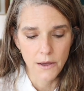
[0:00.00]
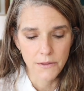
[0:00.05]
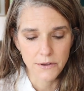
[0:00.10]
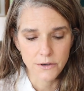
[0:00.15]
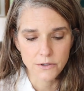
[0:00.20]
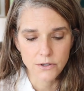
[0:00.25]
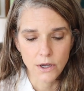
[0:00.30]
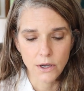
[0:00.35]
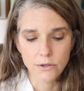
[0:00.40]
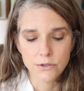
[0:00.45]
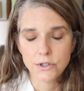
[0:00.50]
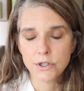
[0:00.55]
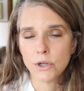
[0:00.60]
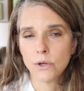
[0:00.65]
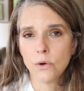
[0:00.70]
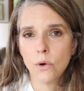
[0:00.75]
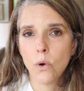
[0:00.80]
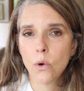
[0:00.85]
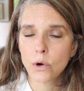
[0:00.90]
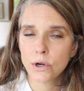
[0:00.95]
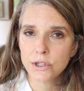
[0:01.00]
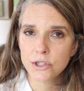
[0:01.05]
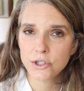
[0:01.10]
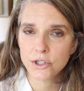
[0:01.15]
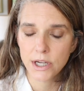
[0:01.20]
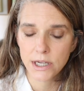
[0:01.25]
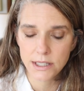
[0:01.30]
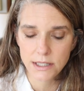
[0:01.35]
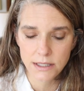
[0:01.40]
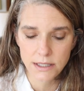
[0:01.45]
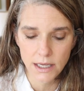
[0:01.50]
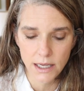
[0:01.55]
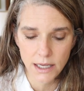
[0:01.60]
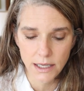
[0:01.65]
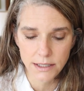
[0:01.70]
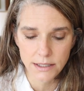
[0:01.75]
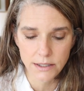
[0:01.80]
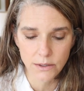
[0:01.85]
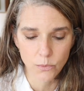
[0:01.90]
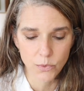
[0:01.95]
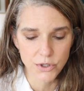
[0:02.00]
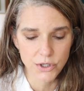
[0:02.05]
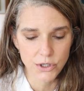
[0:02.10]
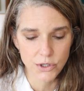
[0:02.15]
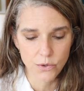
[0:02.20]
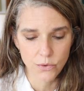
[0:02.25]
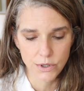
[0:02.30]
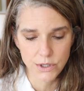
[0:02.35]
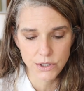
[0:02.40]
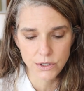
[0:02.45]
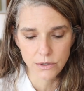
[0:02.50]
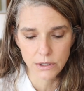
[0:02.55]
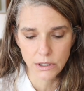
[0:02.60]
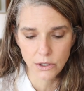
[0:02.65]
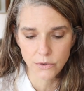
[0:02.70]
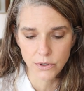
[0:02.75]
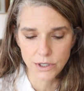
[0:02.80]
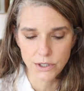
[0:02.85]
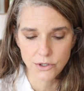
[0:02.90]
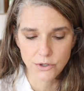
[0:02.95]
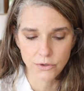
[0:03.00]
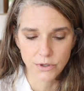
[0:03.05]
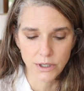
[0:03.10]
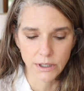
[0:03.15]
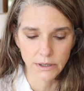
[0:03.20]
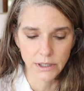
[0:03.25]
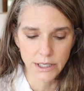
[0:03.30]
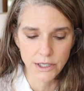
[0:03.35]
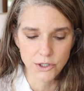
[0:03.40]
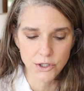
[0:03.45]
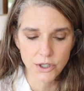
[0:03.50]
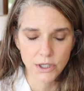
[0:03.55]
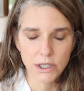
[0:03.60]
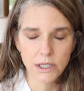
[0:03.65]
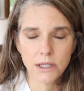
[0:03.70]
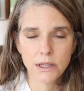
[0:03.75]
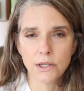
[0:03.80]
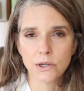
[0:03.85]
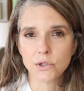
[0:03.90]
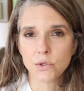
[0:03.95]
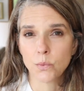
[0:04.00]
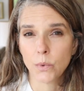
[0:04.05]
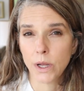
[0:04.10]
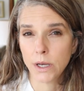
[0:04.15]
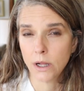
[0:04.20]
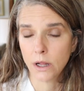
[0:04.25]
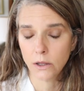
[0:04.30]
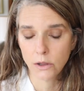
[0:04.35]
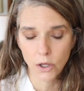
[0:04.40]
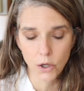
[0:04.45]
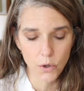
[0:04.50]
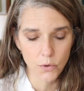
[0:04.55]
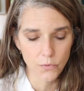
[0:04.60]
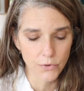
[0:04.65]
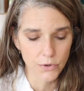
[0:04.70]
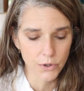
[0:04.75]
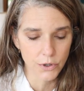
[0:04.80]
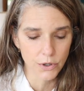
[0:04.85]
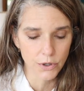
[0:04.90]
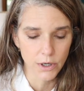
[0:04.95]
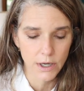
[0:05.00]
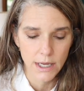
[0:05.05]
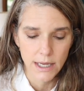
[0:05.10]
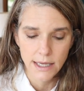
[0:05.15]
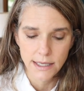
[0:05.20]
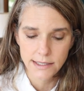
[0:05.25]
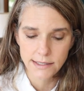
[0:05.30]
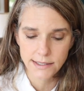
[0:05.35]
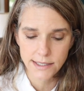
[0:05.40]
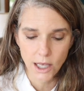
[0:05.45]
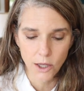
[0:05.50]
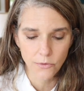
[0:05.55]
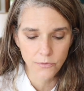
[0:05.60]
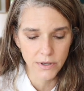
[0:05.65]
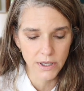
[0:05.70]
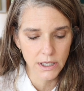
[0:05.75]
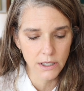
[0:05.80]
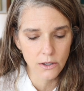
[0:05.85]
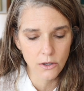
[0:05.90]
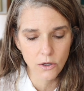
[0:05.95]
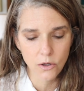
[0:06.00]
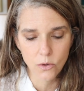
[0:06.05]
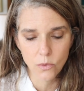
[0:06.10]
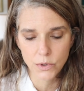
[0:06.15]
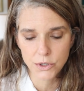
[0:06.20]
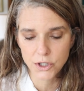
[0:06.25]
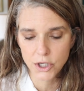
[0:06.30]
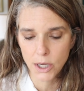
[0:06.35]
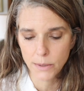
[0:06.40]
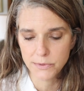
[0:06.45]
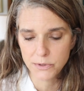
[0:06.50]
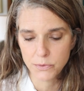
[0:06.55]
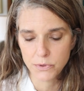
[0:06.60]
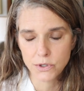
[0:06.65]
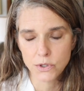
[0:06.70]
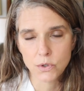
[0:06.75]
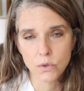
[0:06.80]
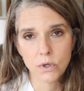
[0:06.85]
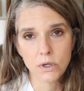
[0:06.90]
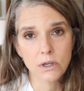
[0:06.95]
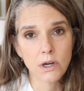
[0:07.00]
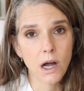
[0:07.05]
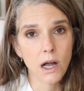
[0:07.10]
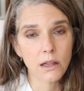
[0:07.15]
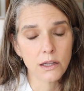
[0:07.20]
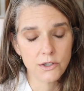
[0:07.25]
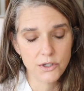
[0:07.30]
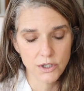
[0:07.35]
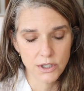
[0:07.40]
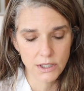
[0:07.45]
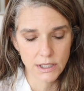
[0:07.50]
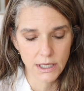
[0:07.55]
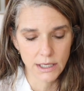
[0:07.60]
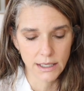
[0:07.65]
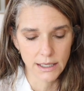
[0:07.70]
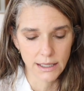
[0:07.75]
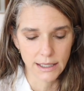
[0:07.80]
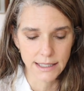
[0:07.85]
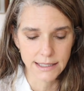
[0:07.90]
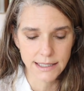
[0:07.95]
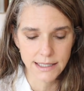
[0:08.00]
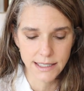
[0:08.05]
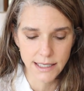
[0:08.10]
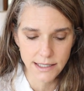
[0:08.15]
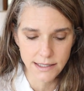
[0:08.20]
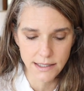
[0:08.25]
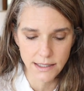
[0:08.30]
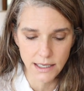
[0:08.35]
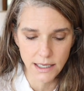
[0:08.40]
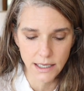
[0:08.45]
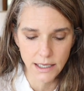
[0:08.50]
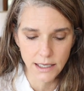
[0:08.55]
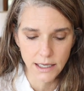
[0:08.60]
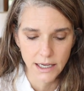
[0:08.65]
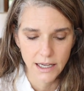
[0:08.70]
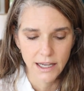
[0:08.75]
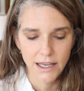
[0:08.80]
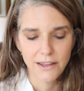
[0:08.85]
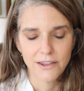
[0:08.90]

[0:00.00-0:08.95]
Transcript: There's also horse chestnut, which is going to increase circulation. There's red clover, self-heal, which helps restore collagen and elasticity.